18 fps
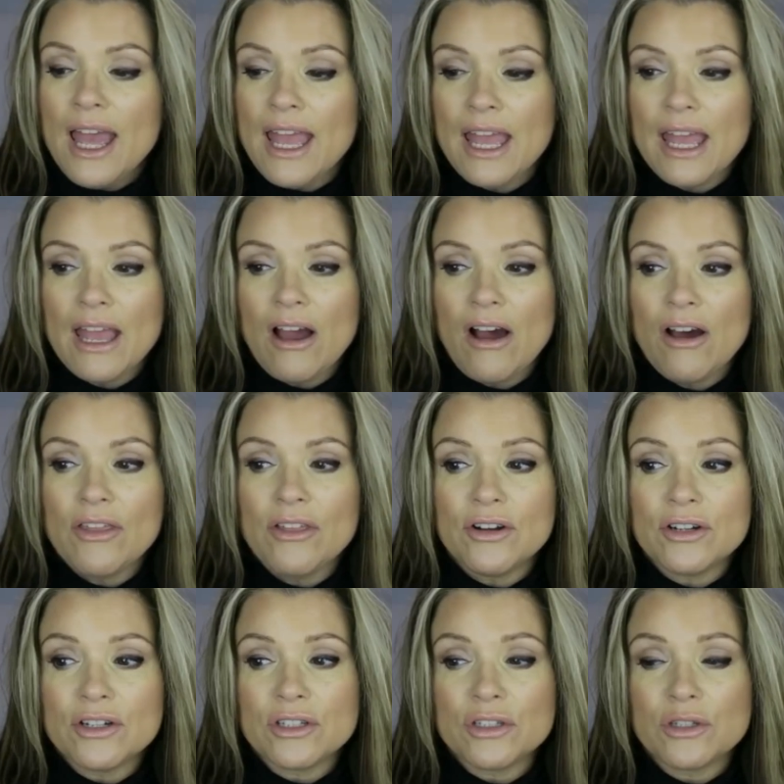
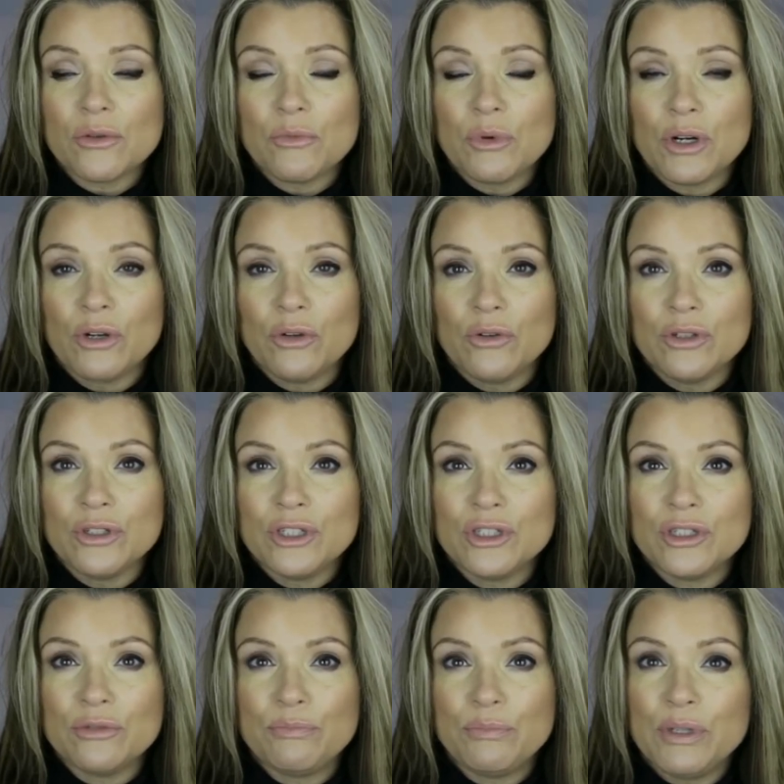Others were
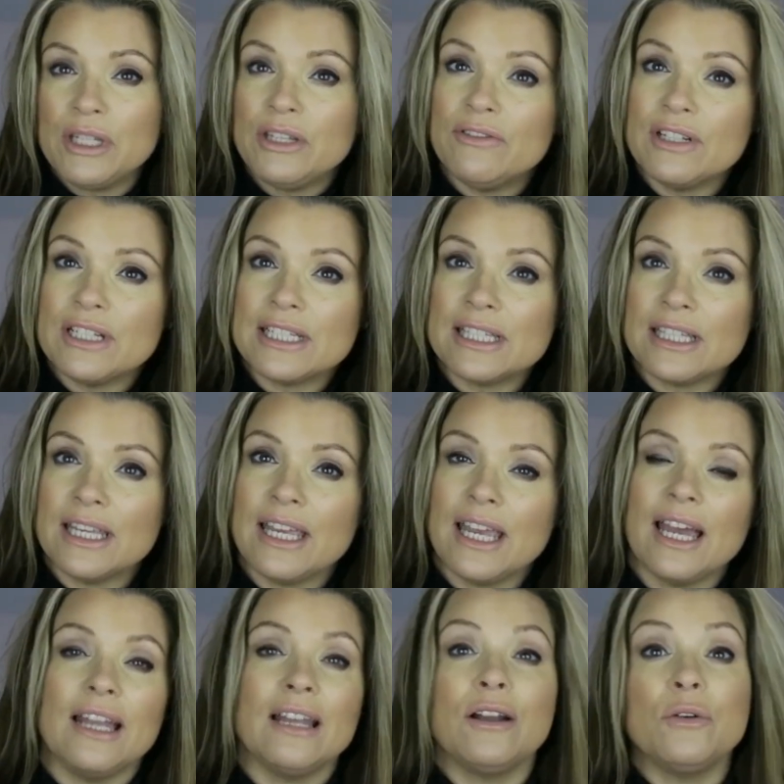launched
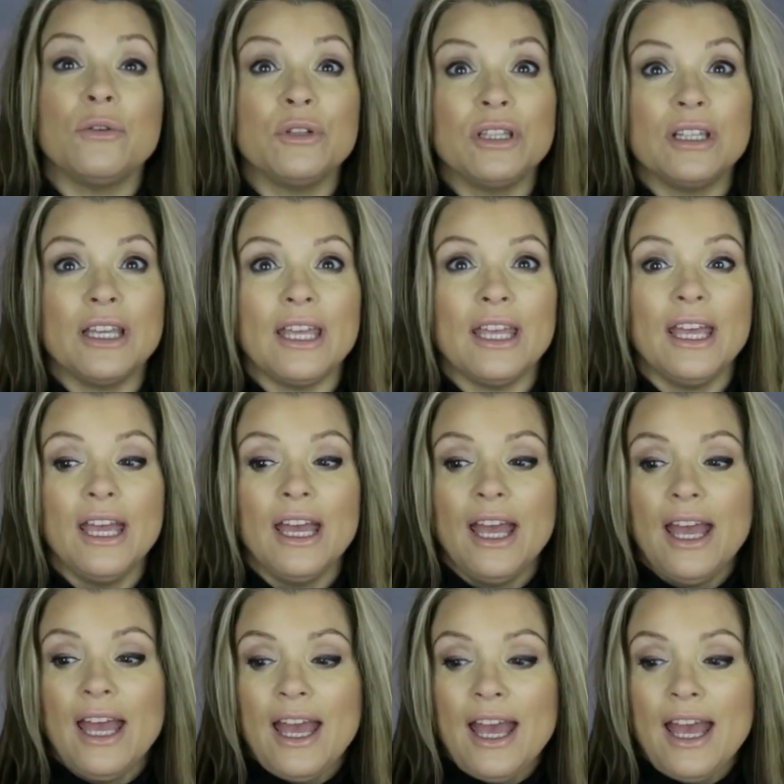previously and I only